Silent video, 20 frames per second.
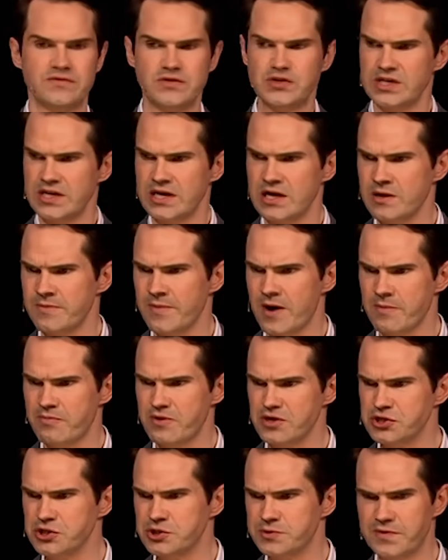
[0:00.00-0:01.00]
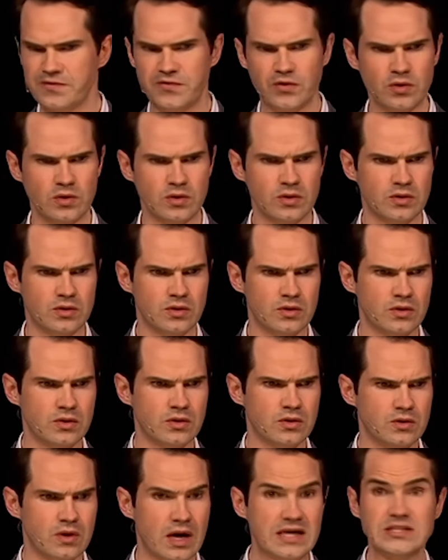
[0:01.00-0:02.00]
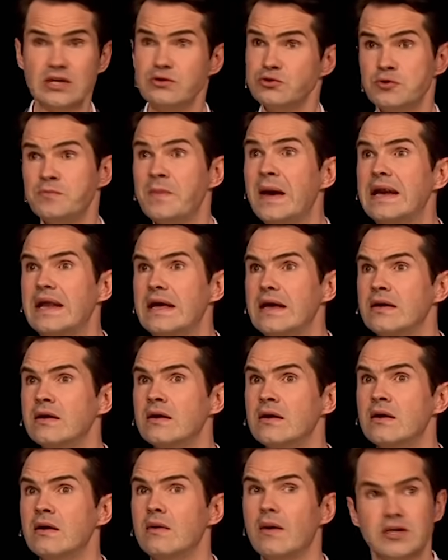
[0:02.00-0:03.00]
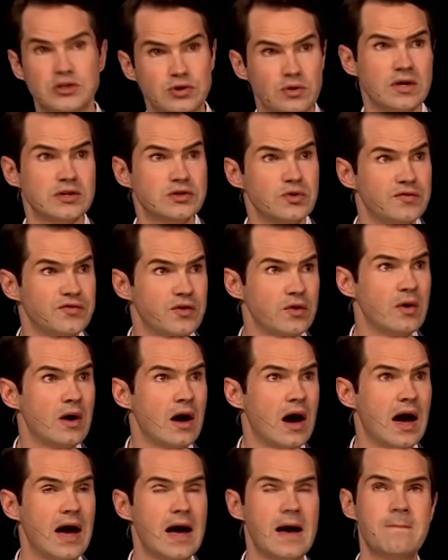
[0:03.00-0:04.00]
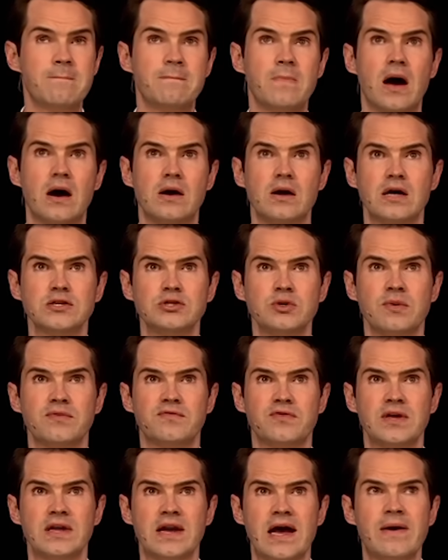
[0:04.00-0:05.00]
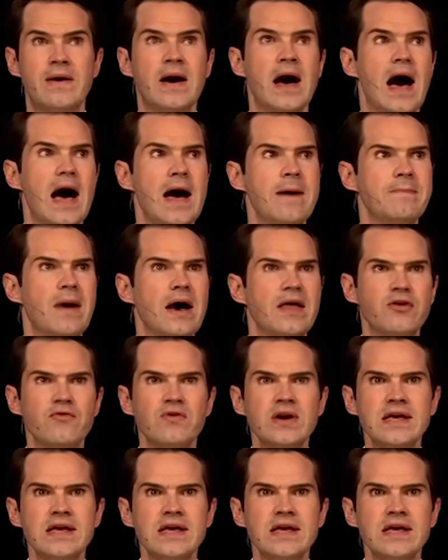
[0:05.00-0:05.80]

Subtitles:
Have you seen any of my impressions before? I don't do many. I do a few. I'll do one for you now. Are there